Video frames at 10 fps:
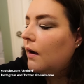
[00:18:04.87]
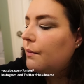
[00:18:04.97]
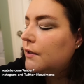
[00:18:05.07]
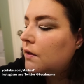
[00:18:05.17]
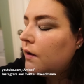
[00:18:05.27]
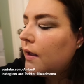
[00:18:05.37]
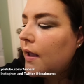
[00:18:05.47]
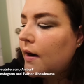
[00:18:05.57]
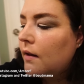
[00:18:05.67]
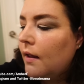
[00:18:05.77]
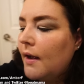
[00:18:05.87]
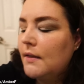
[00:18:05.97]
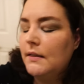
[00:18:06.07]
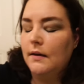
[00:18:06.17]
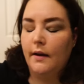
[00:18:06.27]
I was looking at it
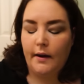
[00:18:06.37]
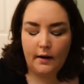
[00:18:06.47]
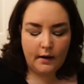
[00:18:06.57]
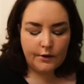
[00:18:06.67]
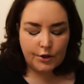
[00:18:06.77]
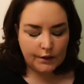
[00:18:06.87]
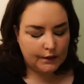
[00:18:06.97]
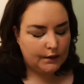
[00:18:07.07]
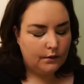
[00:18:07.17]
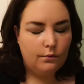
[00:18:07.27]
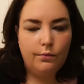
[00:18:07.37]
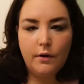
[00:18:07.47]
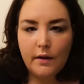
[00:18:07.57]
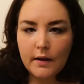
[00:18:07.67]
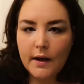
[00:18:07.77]
last night and it just
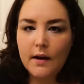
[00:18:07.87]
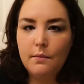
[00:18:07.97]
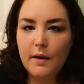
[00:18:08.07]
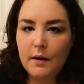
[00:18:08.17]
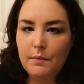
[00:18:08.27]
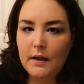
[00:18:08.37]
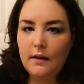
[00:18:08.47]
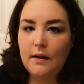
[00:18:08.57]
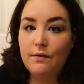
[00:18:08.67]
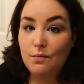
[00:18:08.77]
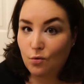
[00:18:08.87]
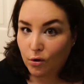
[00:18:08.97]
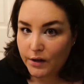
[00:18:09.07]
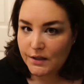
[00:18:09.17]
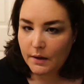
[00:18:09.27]
really kind of made me even
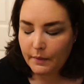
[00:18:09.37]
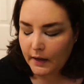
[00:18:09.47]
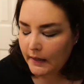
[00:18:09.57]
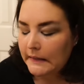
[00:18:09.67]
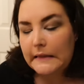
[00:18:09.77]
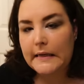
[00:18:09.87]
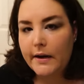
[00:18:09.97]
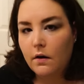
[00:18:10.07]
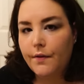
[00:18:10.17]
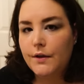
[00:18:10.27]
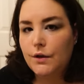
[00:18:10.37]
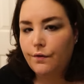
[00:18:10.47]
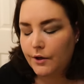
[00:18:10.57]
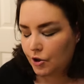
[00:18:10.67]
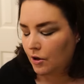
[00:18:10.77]
more intimidated to take on the Too
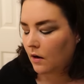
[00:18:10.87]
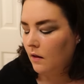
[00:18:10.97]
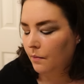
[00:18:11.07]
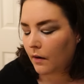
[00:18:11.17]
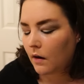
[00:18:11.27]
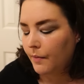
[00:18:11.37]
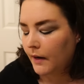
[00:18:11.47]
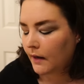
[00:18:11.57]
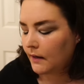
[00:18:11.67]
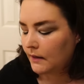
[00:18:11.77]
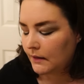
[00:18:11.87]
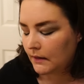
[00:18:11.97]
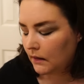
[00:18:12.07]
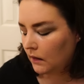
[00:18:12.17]
Faced chocolate bar because